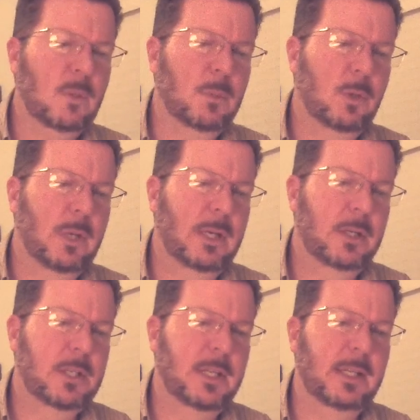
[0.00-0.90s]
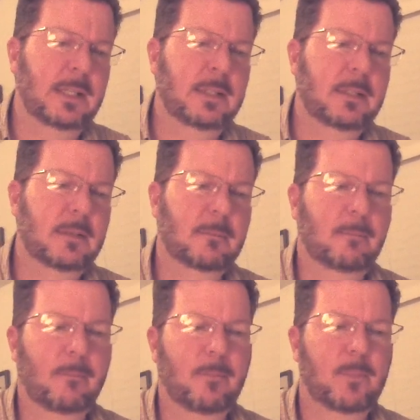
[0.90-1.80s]
I'm going to go out here to the end
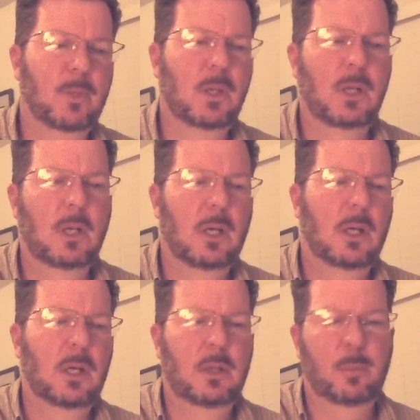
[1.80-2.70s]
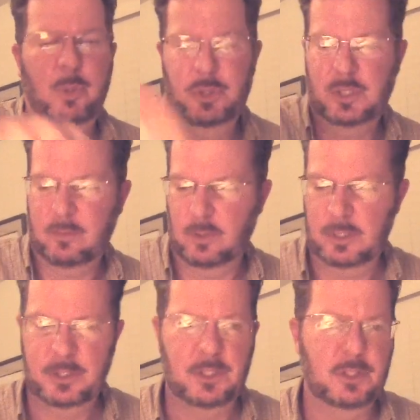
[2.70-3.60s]
and push
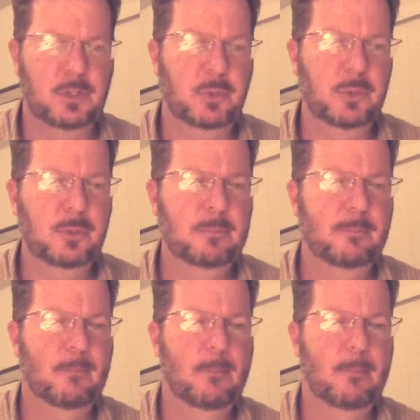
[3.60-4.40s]
several inches through.